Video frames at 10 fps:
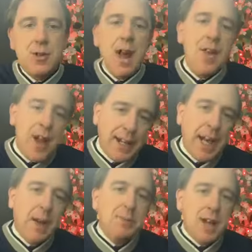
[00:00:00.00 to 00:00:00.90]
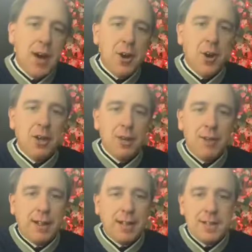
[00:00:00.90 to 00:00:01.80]
So yeah, that game's on early,
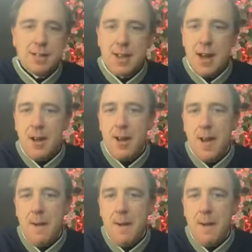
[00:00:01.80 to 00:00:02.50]
right? That's uh,